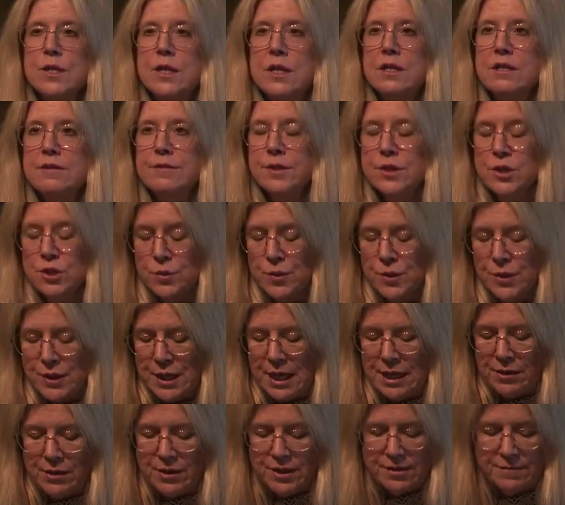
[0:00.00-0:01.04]
individual
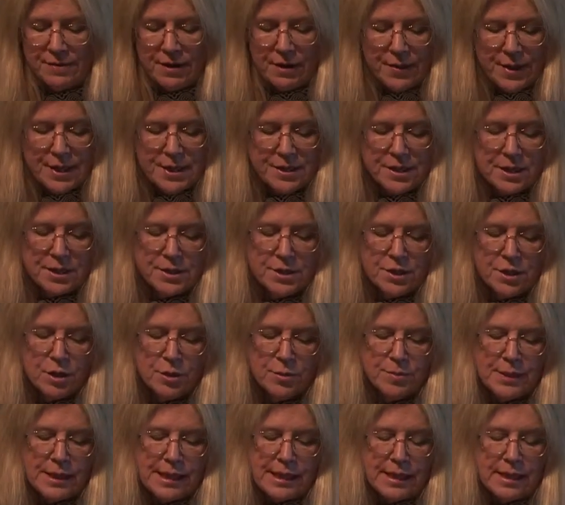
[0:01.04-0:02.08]
singers varies
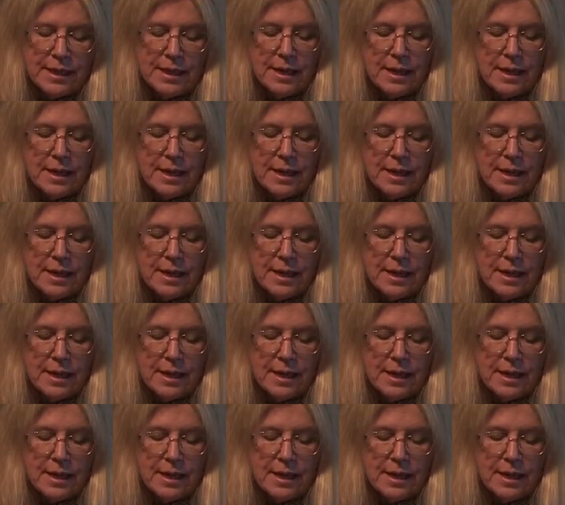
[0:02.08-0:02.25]
considerably,